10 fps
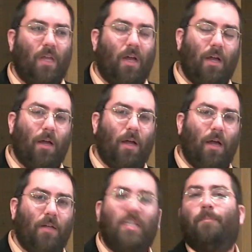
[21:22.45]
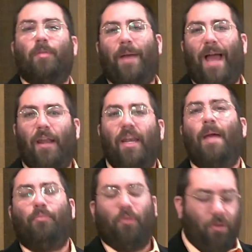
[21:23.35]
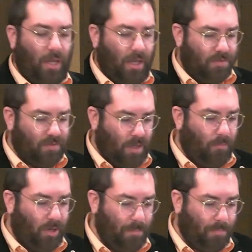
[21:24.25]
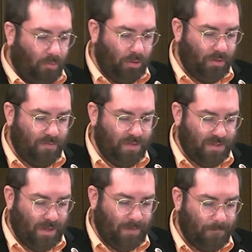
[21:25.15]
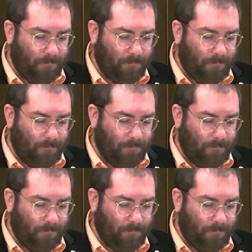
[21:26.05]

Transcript: uh, a diplomat, an emperor, someone important visiting.